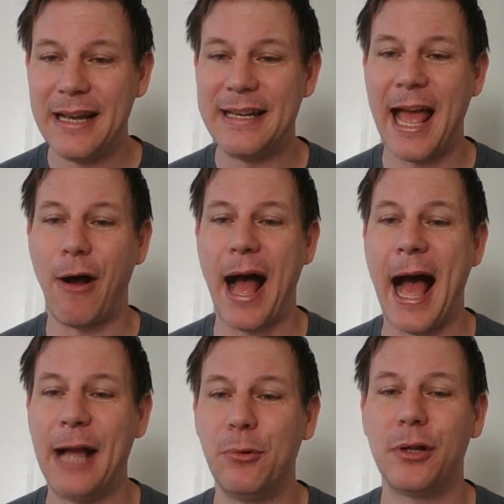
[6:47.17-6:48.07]
now
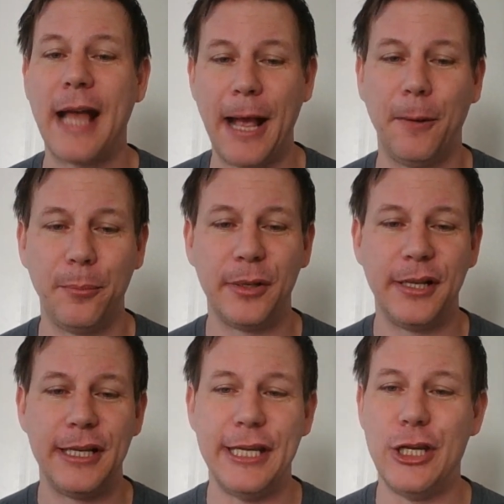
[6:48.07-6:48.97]
I will help
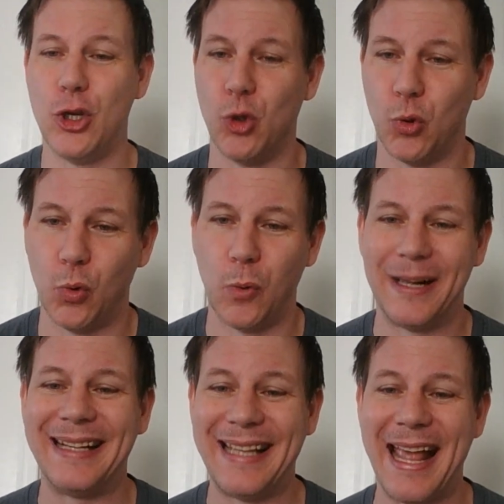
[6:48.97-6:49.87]
you.
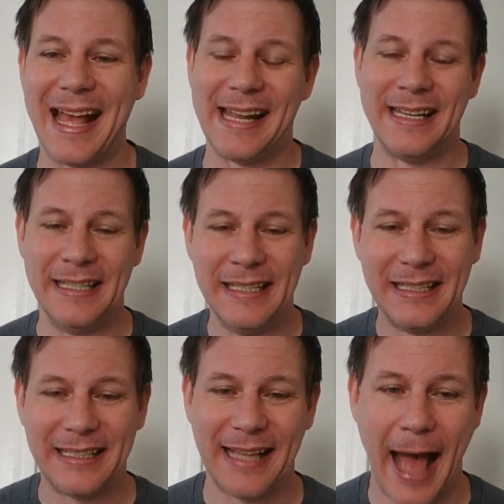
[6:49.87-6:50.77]
Again,
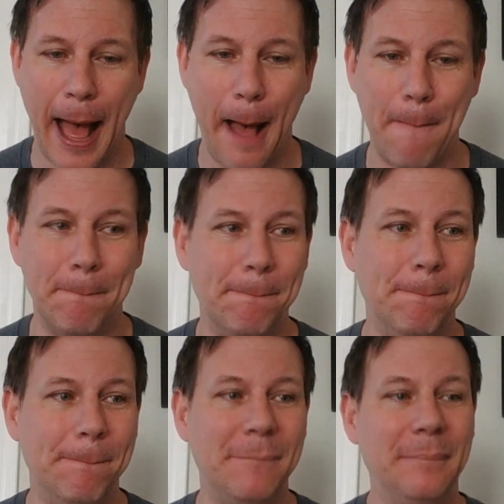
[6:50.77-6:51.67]

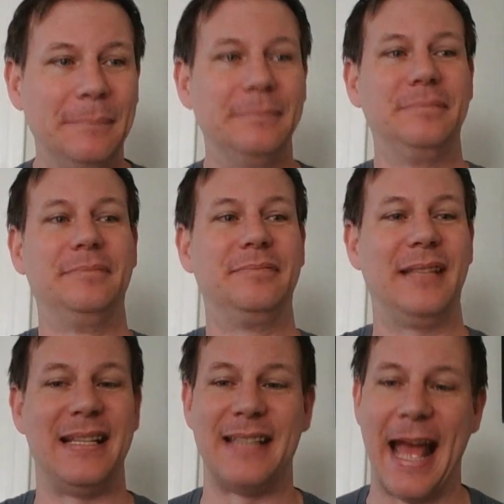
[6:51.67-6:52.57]

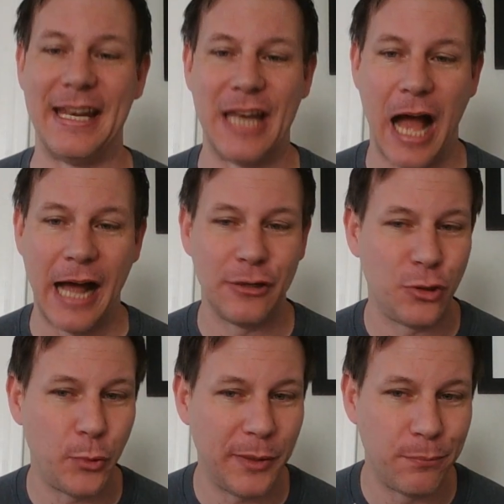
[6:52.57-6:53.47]
is that not
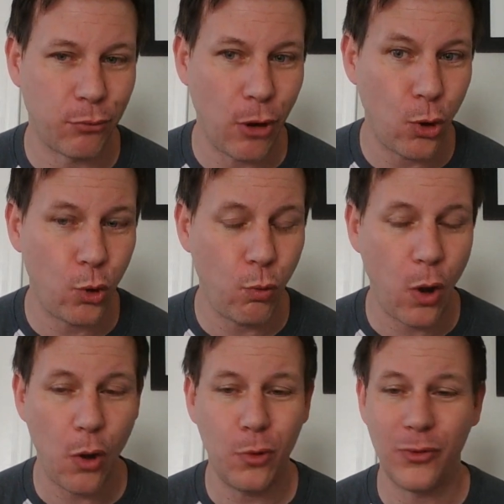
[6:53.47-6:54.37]
quid pro
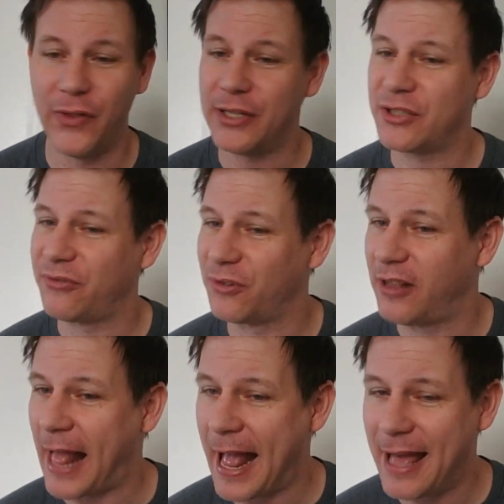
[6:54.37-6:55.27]
quo? This for
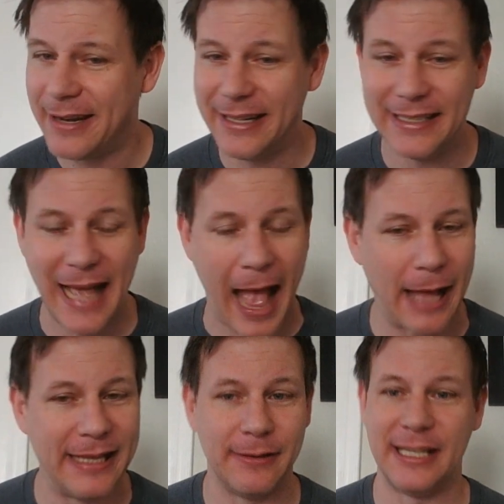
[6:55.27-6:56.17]
that?
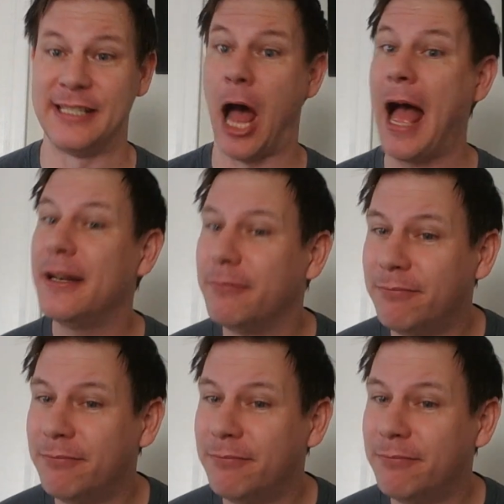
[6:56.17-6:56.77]
Is not?